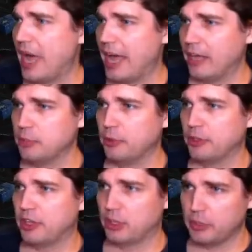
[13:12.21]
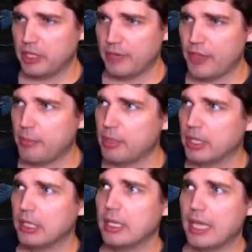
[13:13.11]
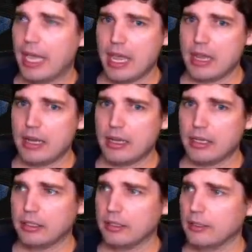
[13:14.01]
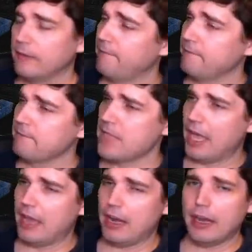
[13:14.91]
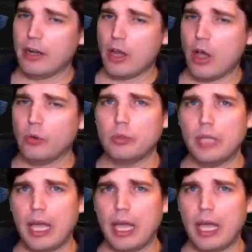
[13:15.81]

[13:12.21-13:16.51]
I only pulled three of them in, I, I don't know,